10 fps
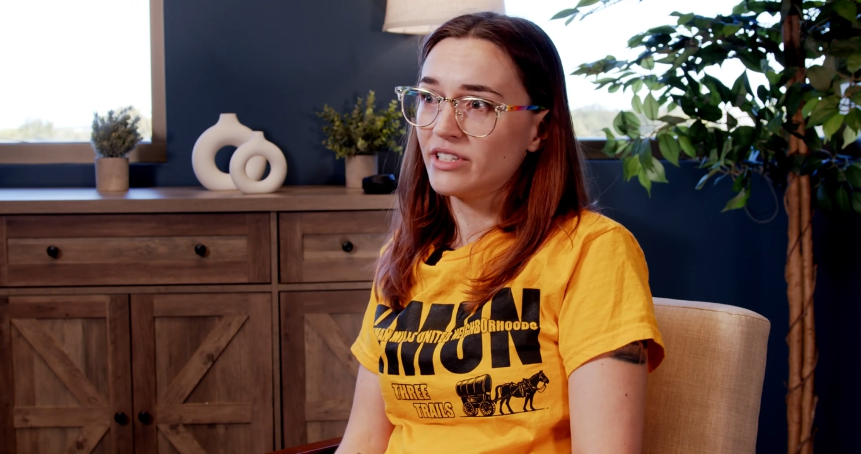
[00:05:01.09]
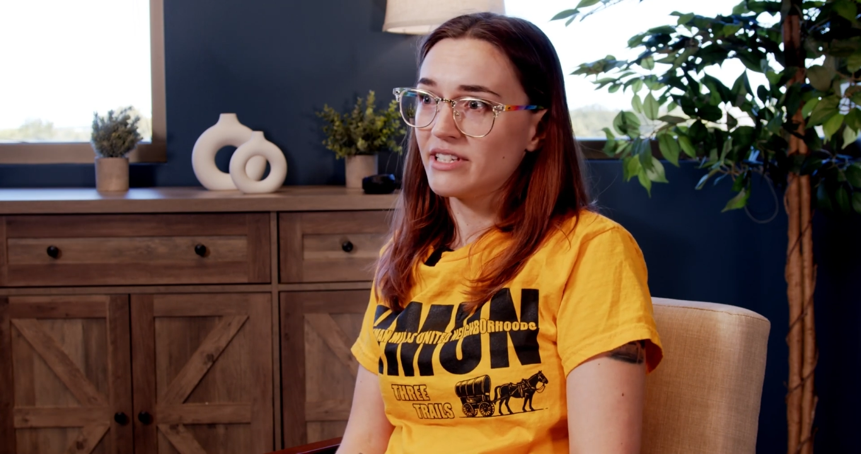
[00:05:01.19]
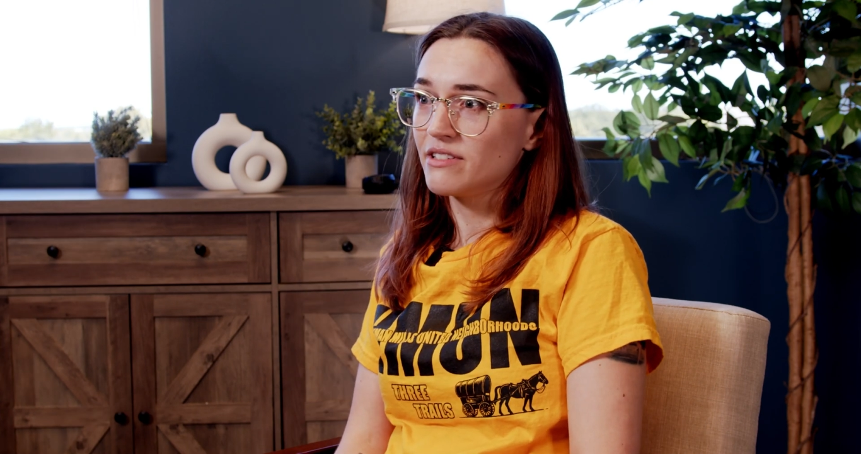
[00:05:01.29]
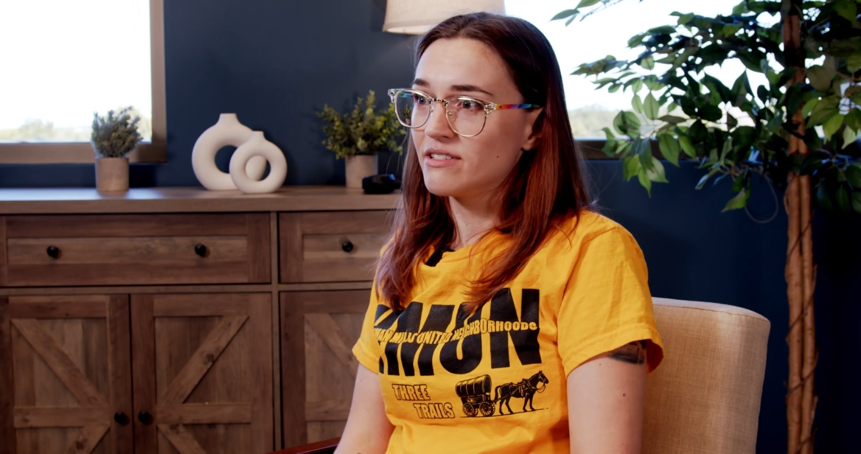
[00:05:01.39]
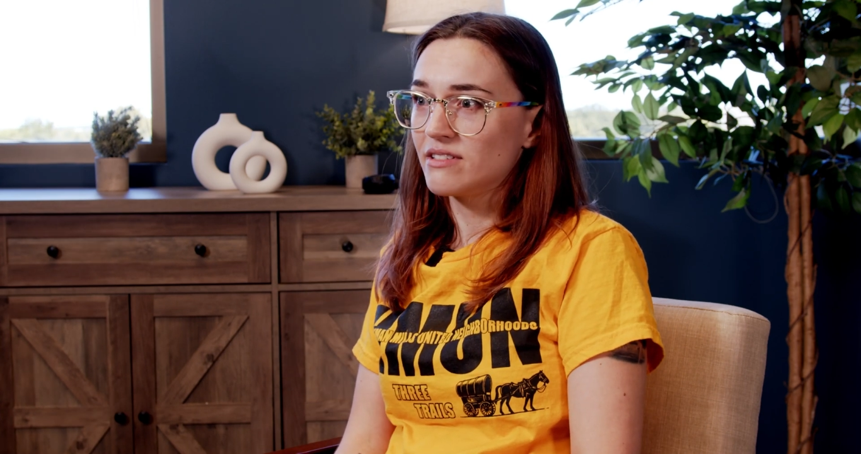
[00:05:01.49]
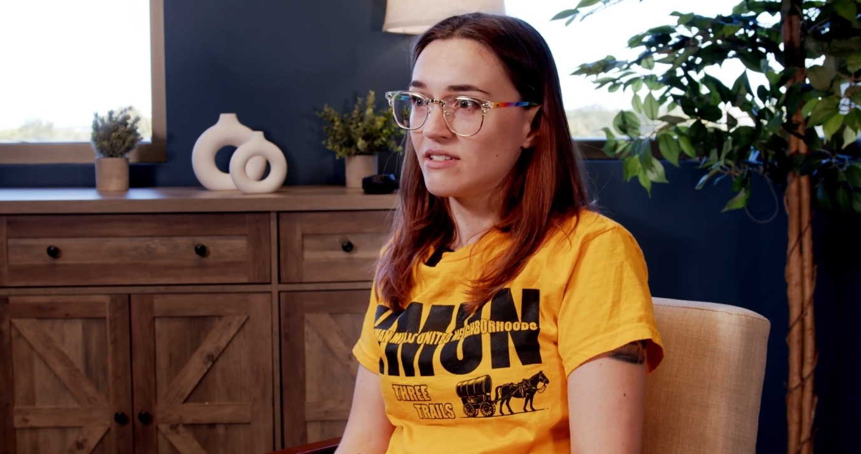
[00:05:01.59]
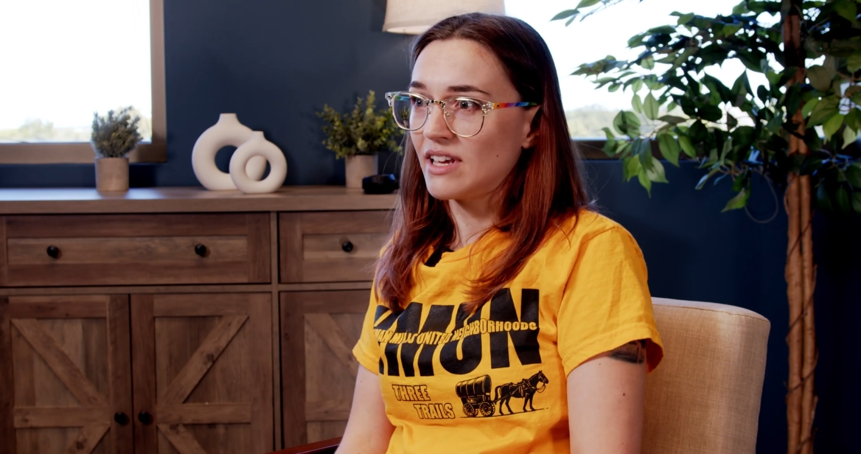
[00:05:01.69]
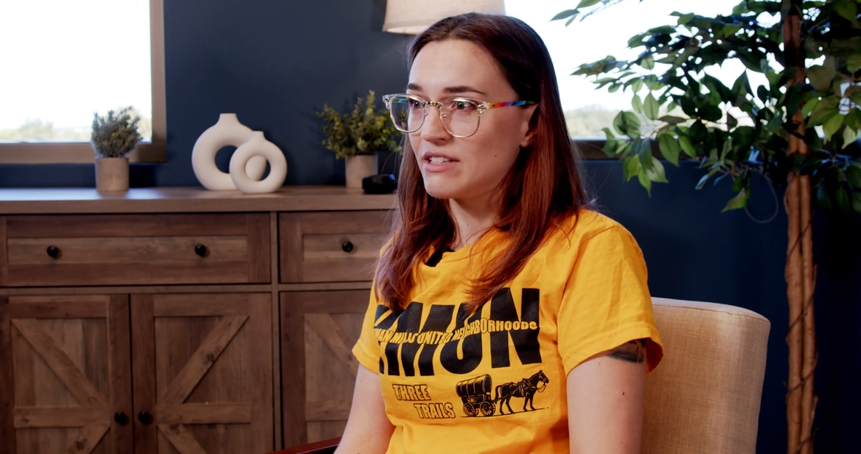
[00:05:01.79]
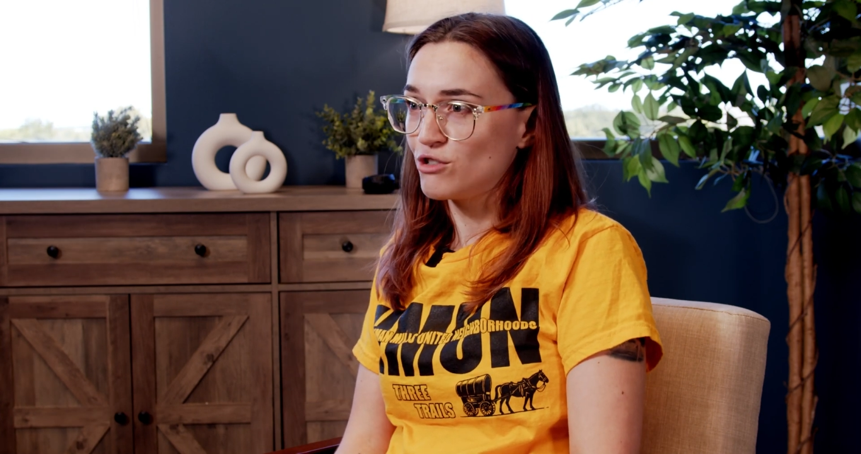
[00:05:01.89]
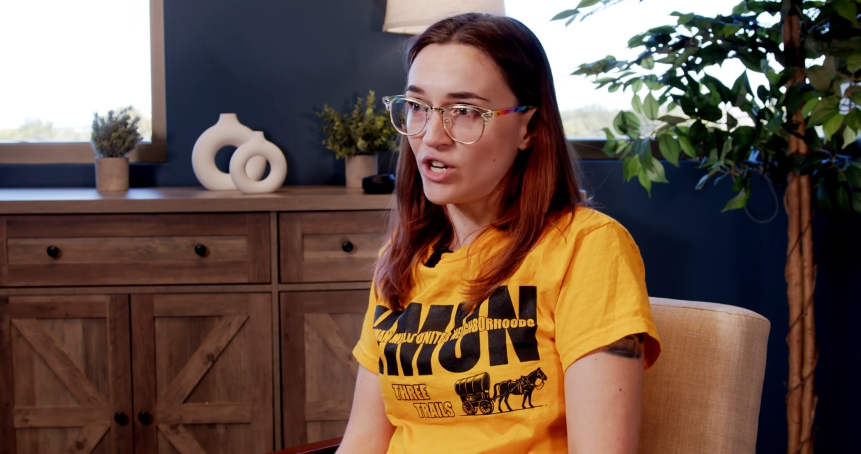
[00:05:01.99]
has
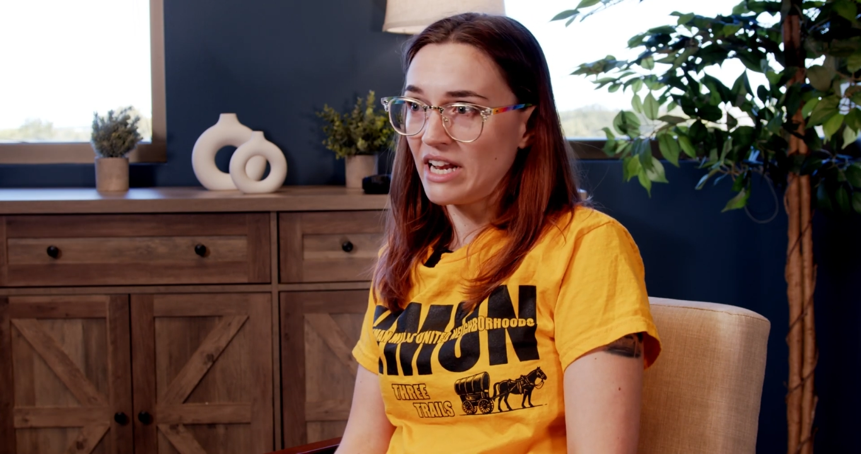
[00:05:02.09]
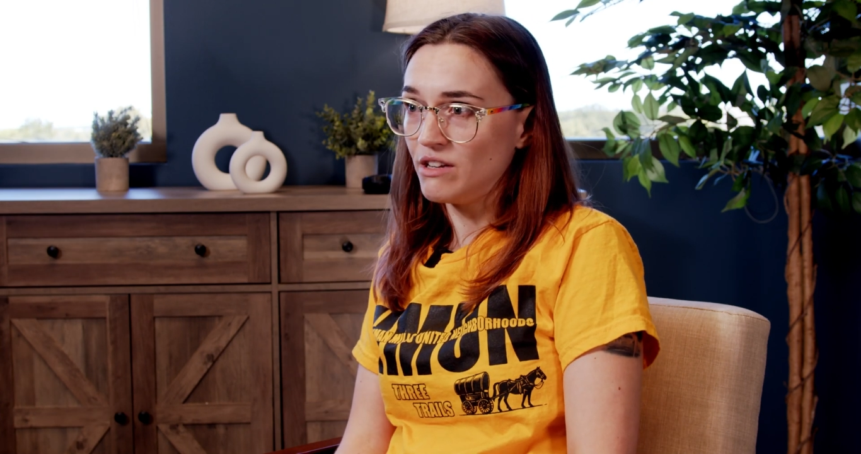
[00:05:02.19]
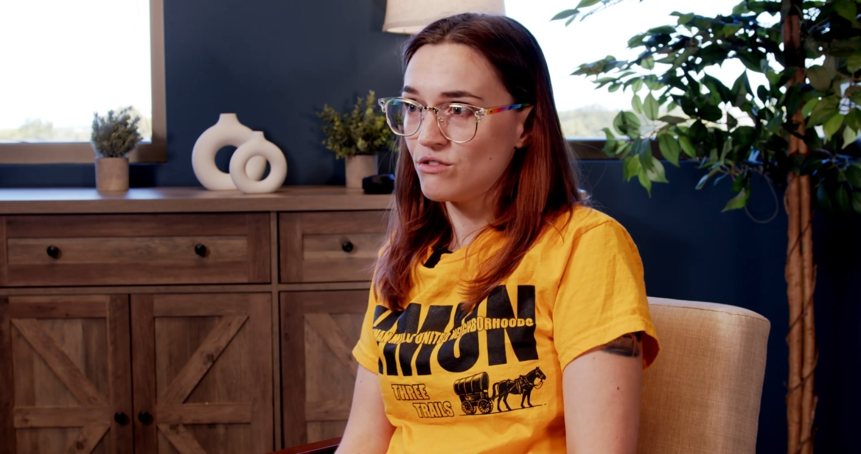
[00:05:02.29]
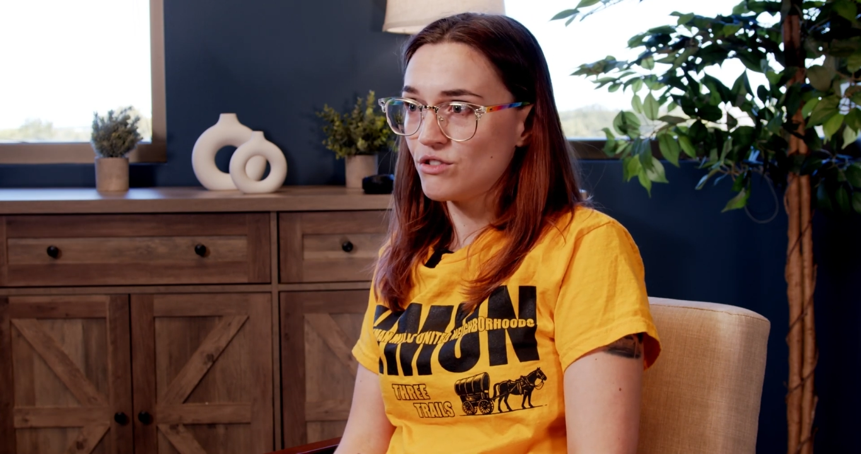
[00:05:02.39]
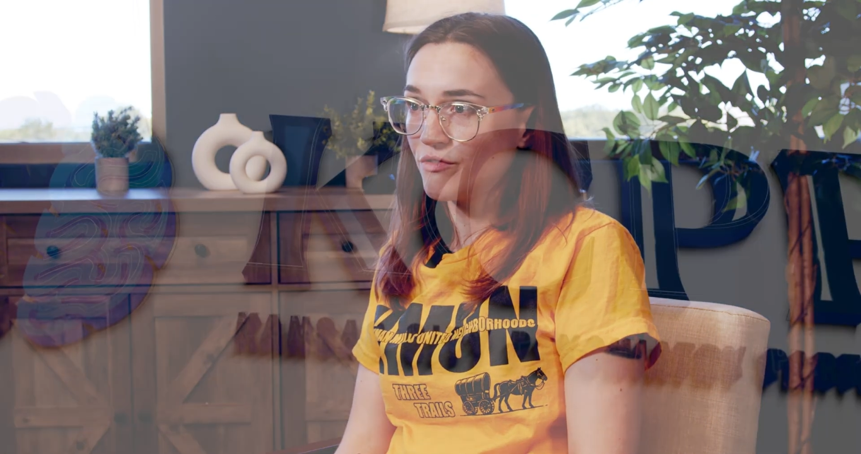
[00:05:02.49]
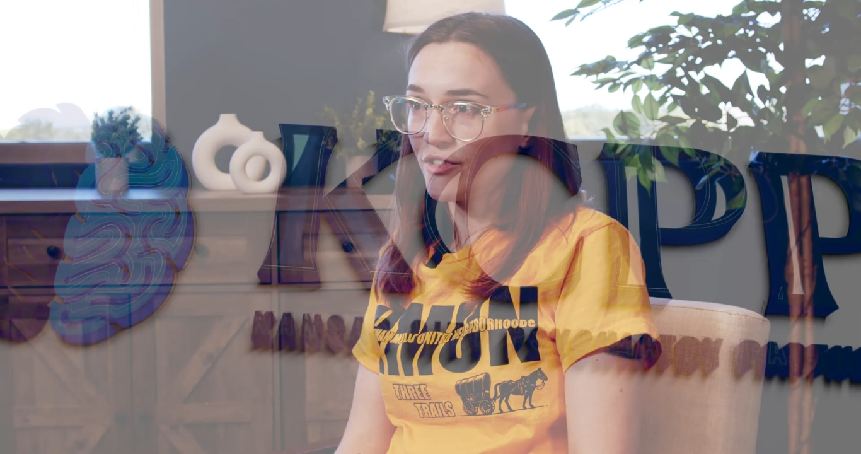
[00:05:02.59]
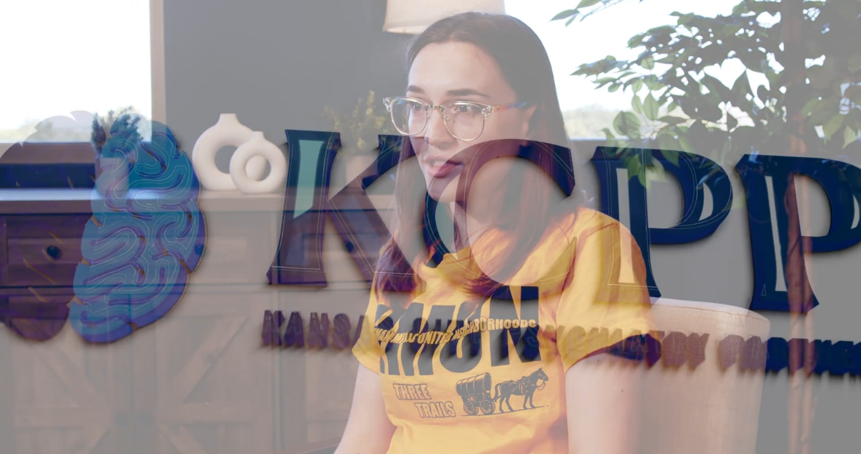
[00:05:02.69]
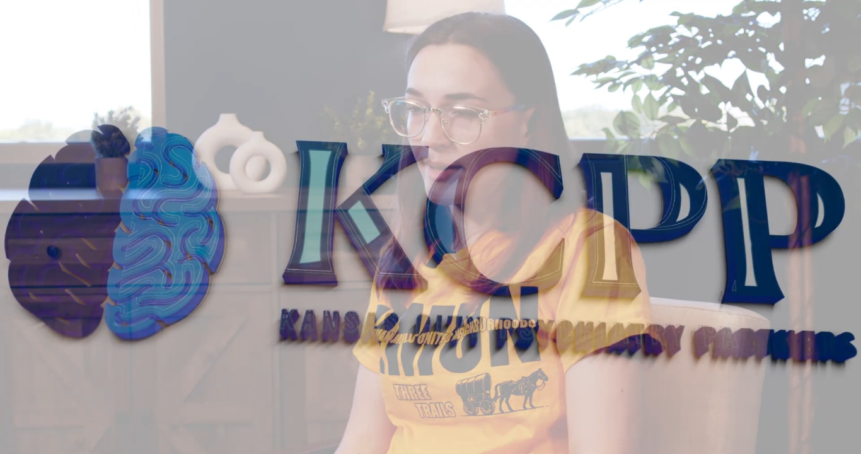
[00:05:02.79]
changed for the